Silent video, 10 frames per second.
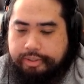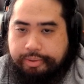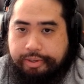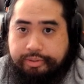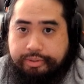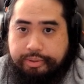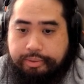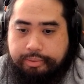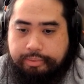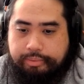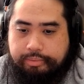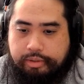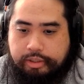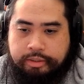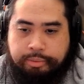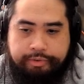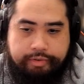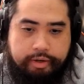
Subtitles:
Okay, so I guess we're fine